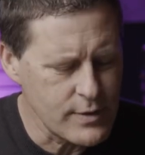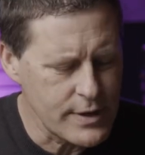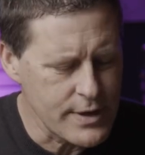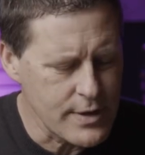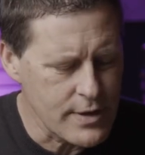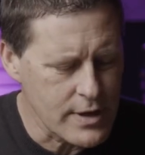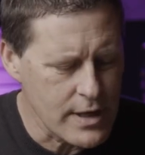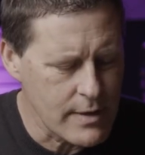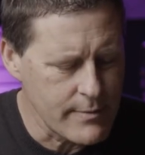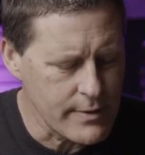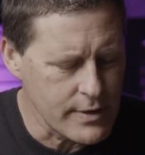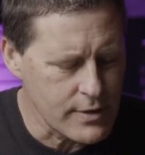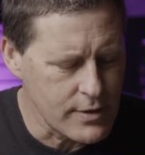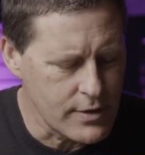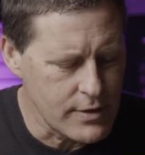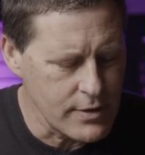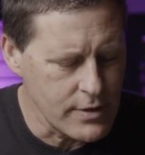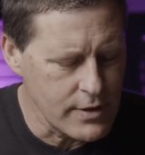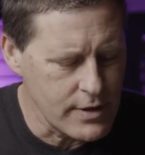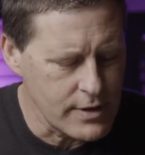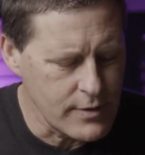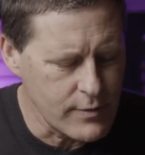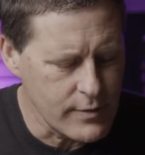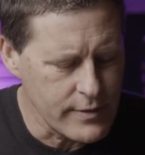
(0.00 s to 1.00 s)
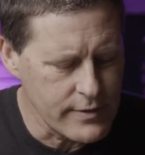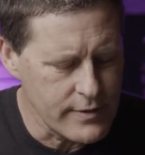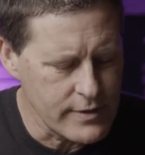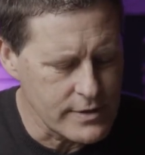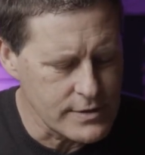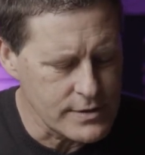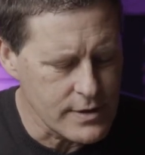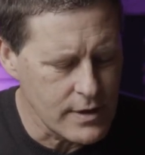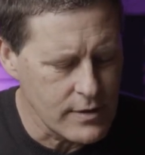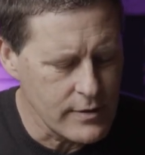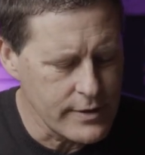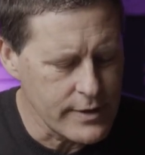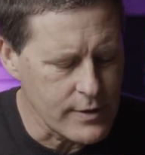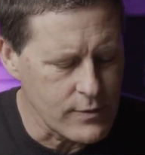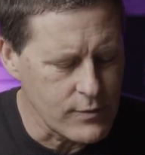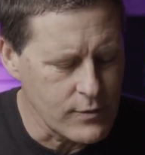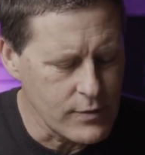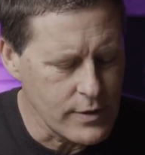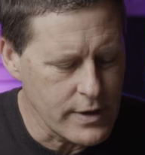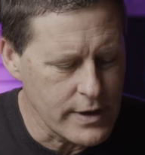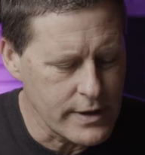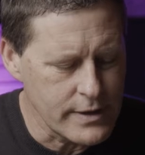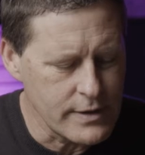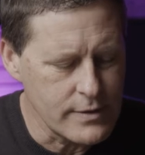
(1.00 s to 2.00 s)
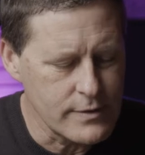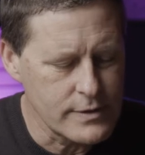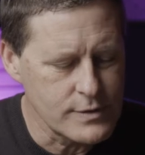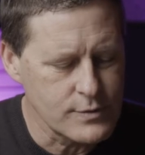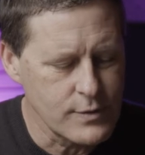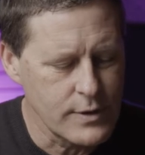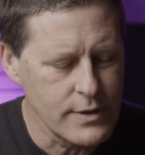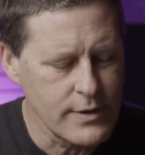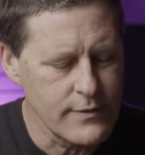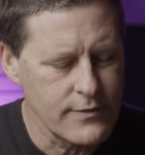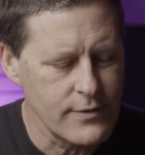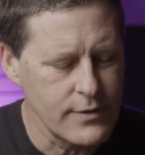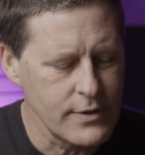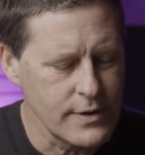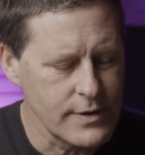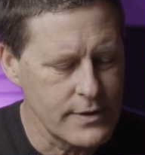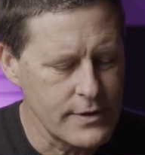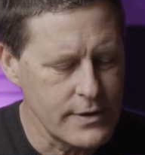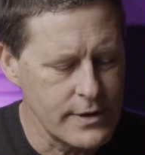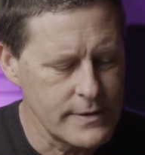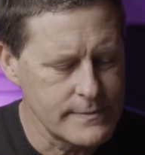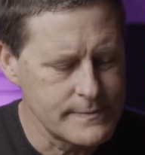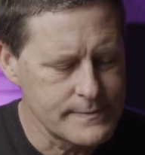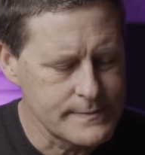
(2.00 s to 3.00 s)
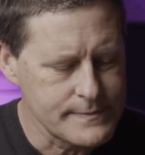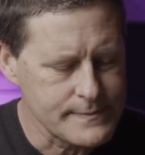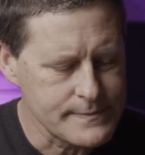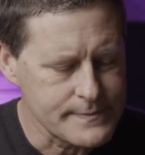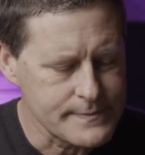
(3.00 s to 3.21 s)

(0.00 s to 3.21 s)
"Why do you call me good when there's only one who is wonderful or good?"